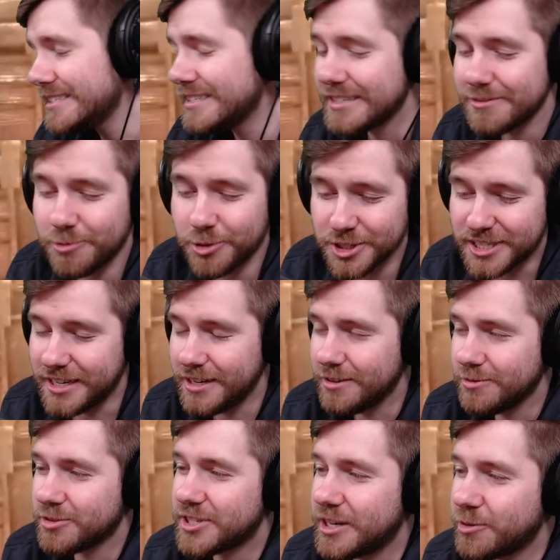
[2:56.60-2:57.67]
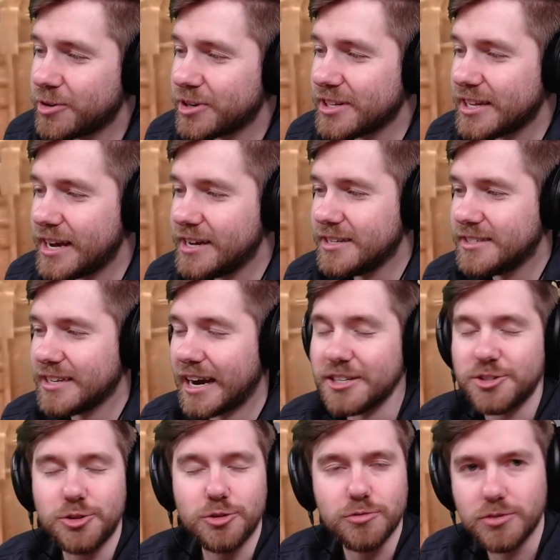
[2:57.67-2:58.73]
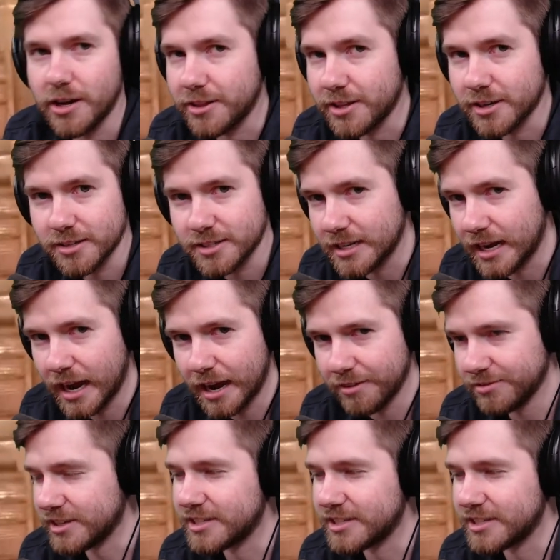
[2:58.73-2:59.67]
we'll see. We'll see where it lands. I do not think it's going to have like